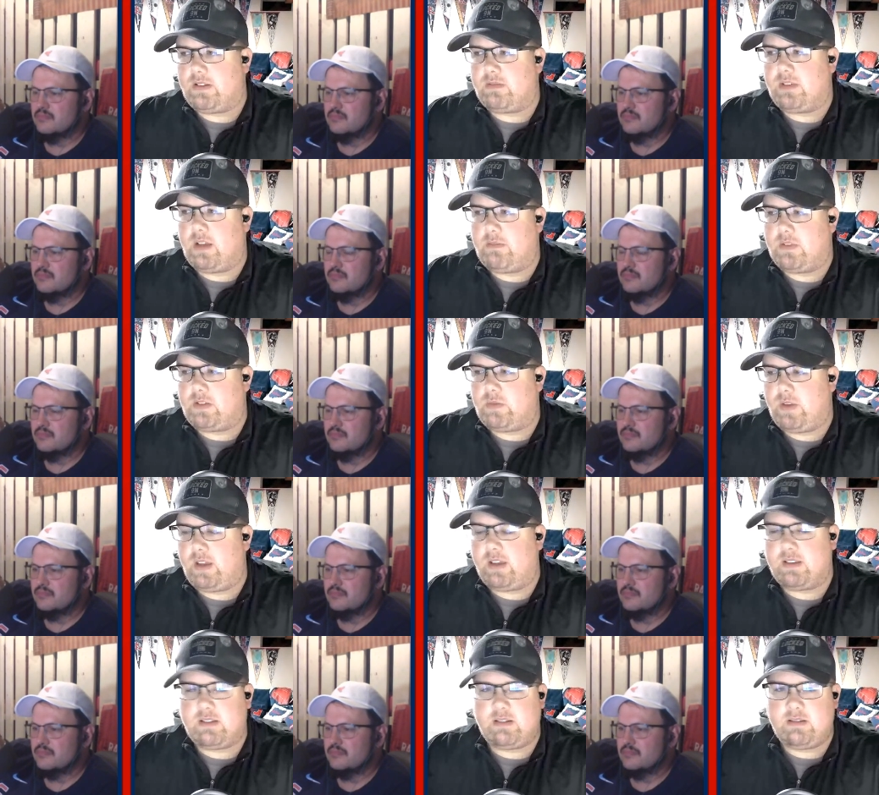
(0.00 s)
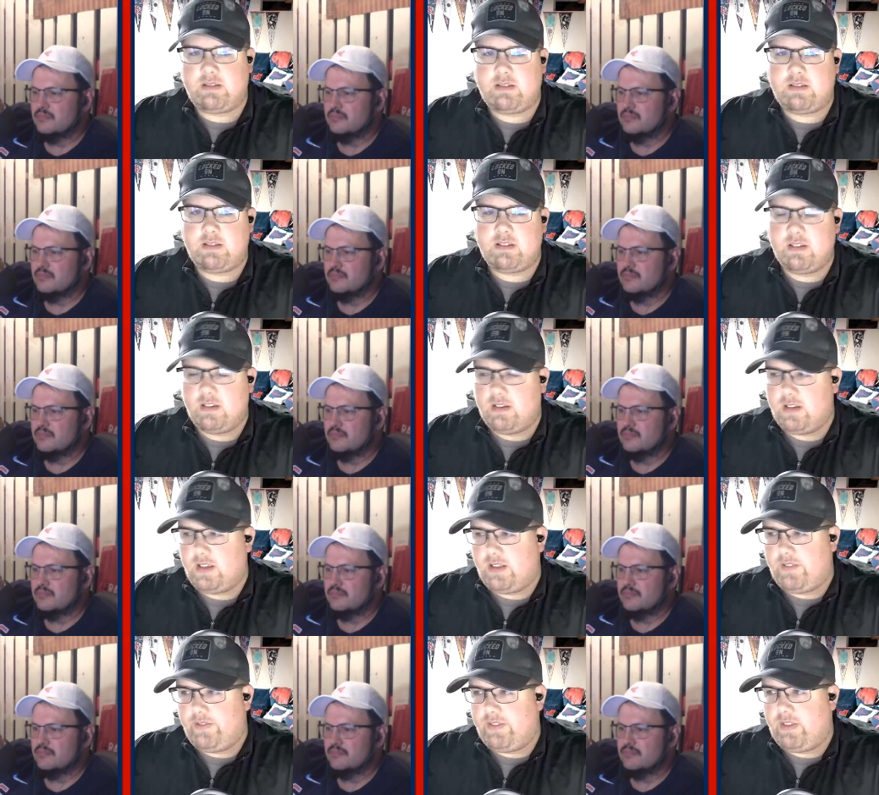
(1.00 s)
Speaker 1: sometime this week, because there's
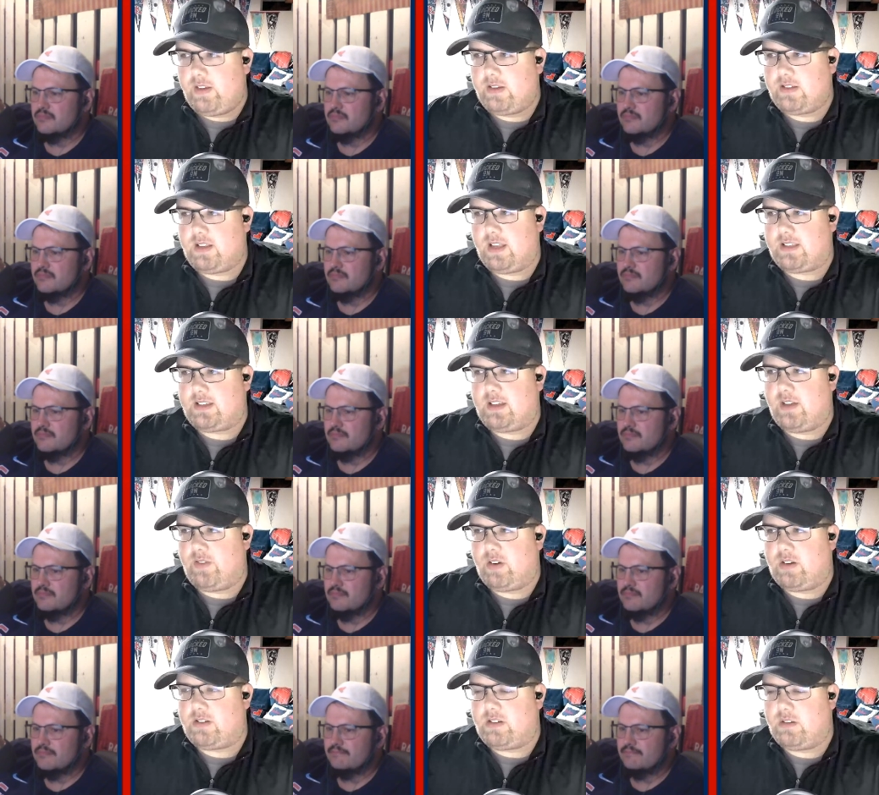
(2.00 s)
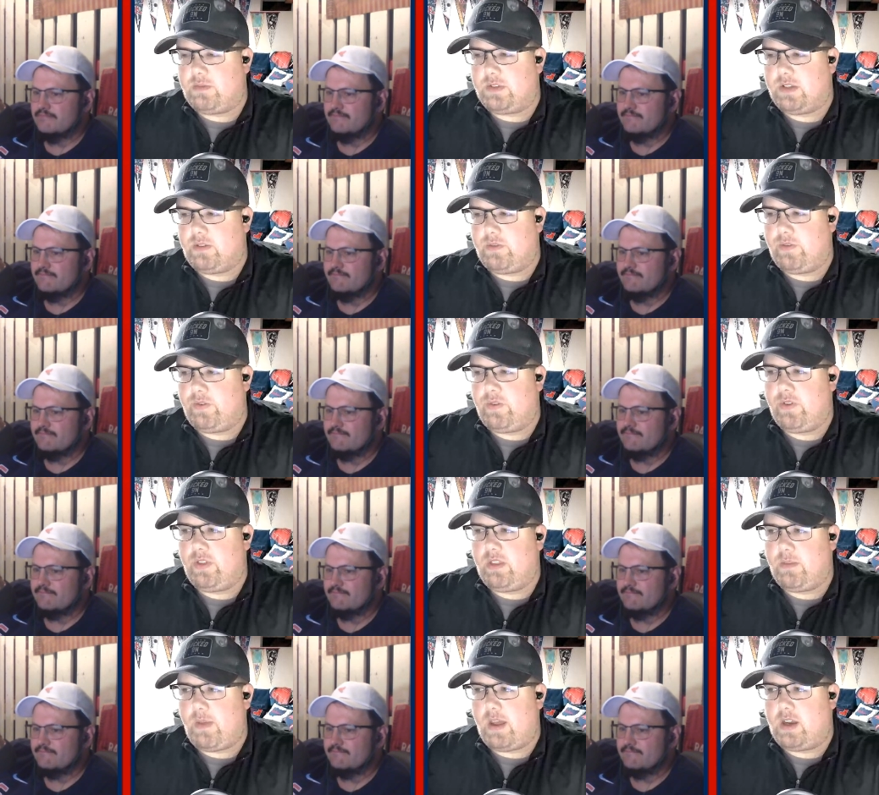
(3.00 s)
a lot to cover in terms of
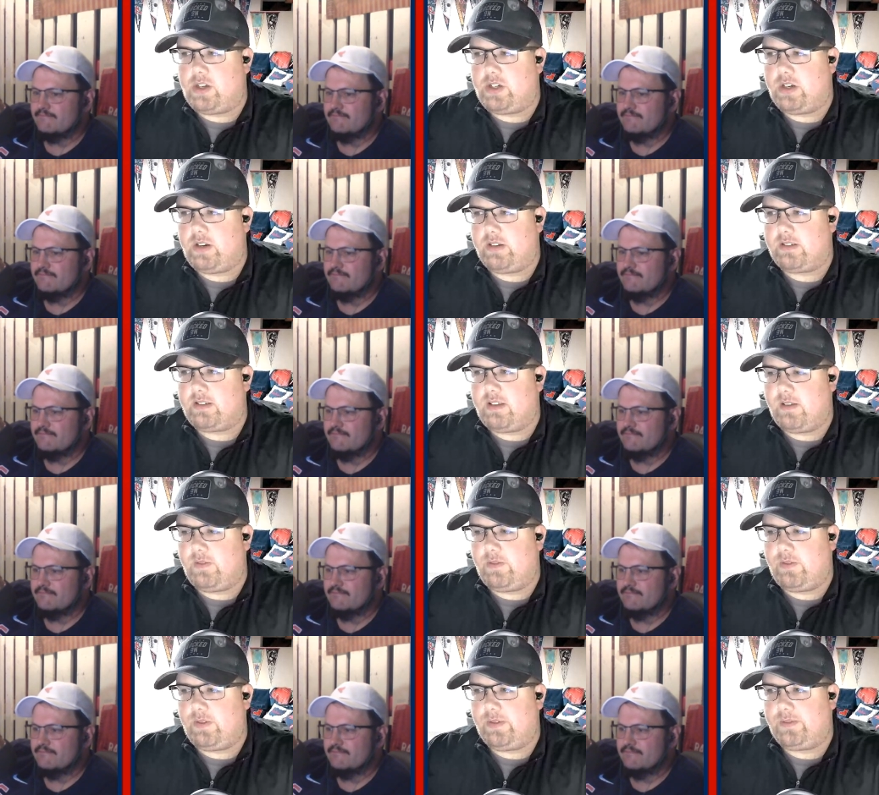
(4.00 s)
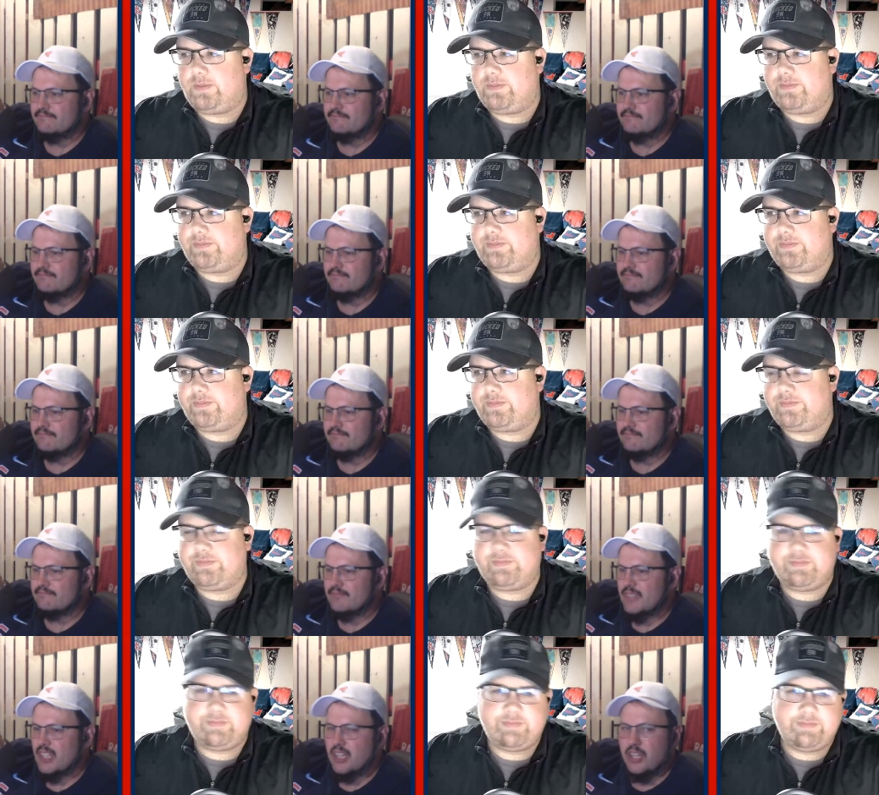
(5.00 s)
the managerial stuff.
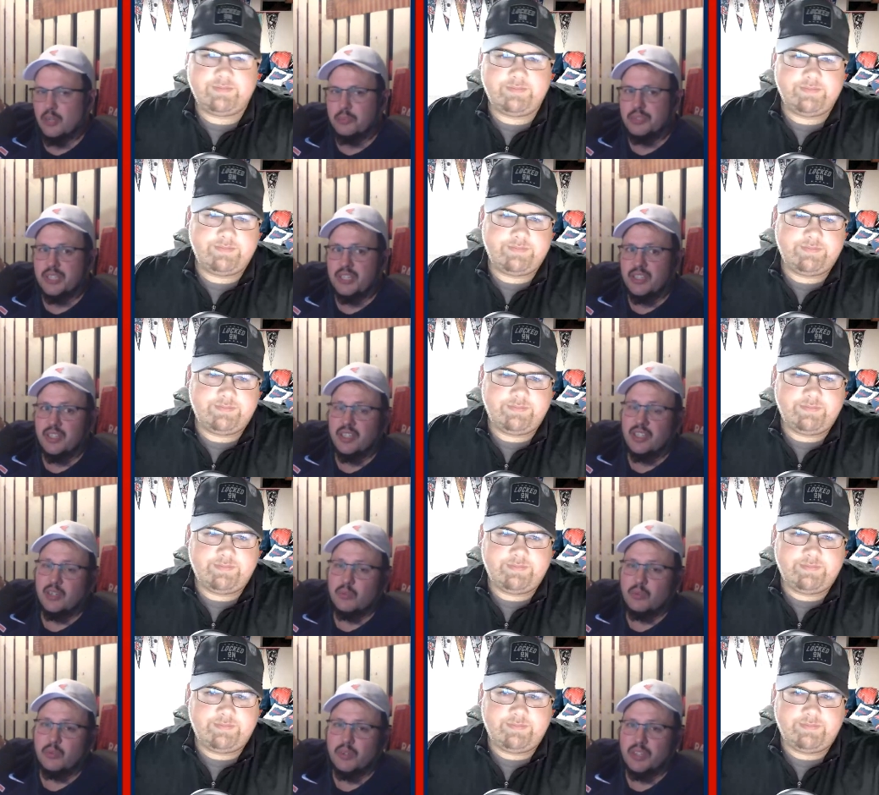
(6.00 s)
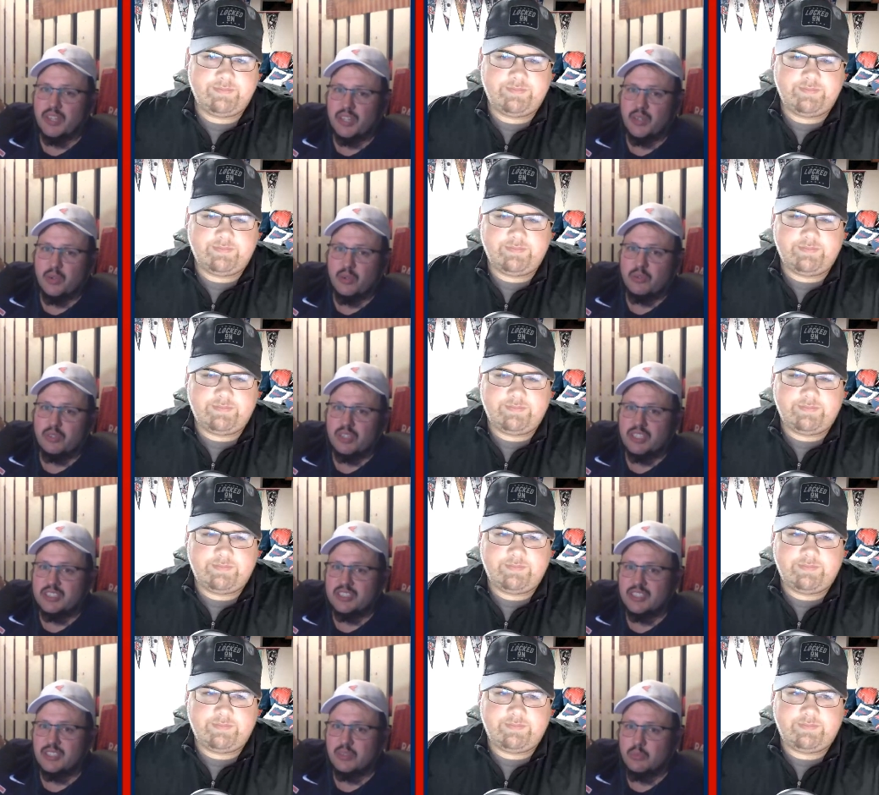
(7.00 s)
Speaker 2: 100%. We want to thank you all for
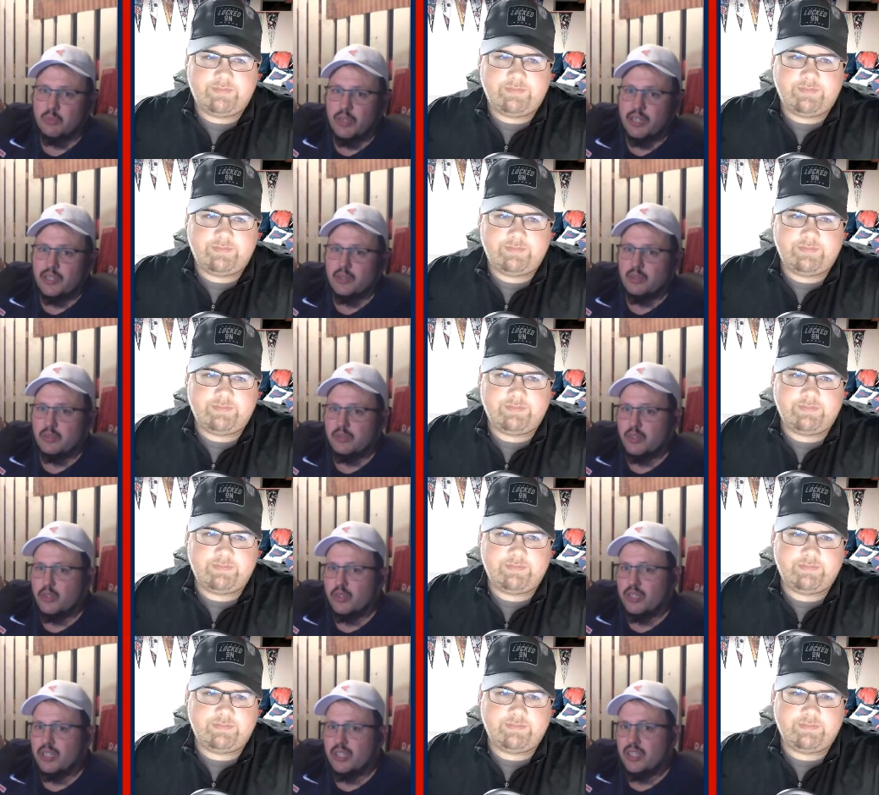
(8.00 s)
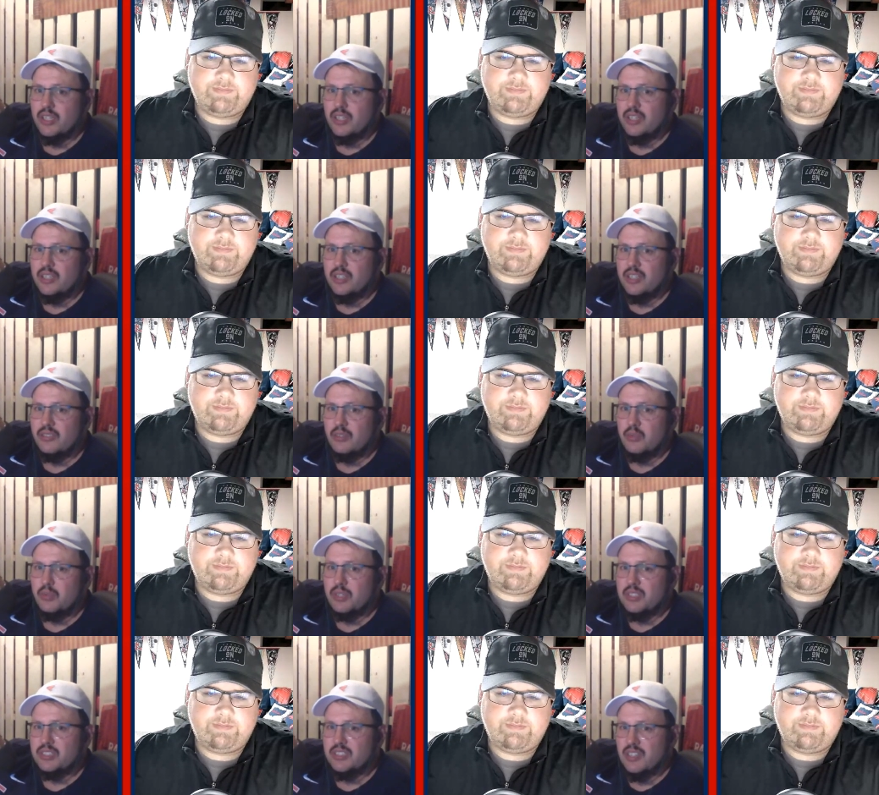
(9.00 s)
listening, rating, and reviewing, even when
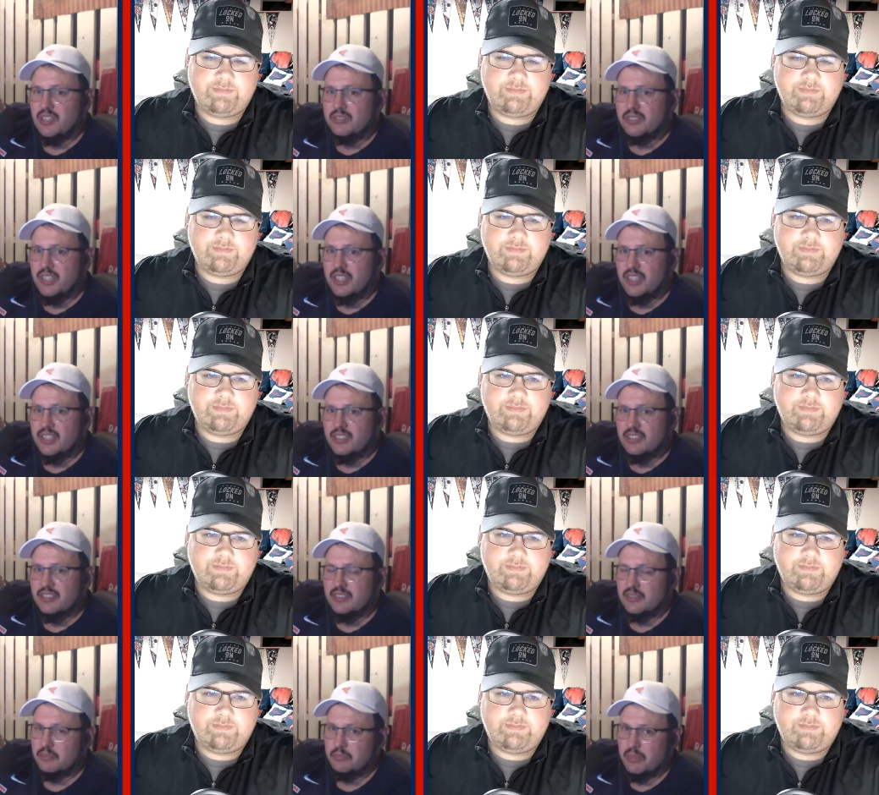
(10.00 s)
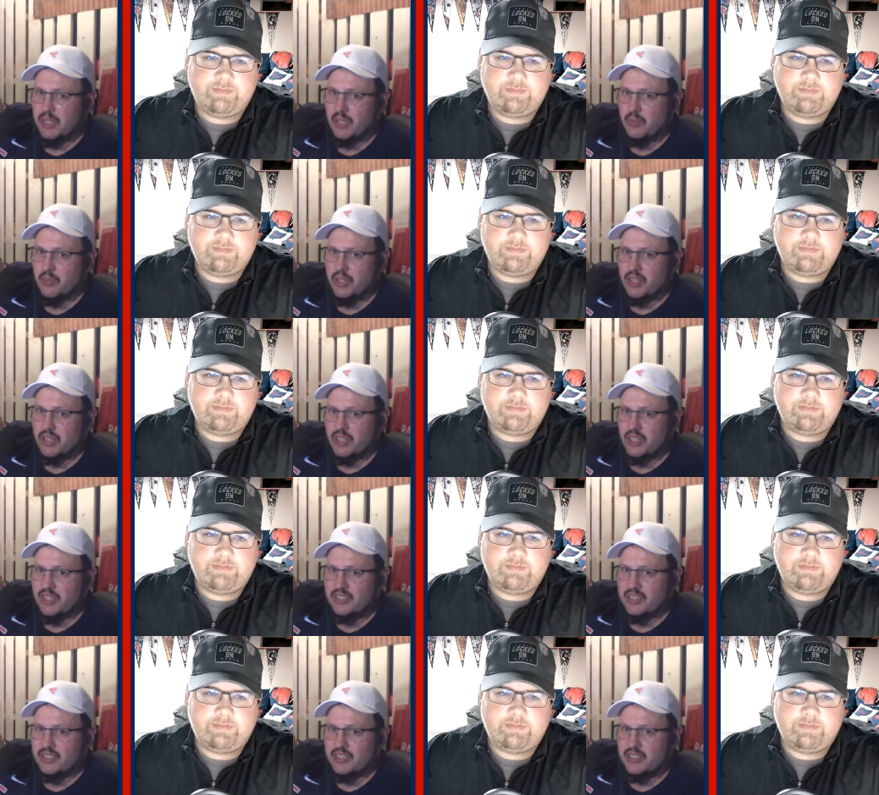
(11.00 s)
it's an off day, being with us.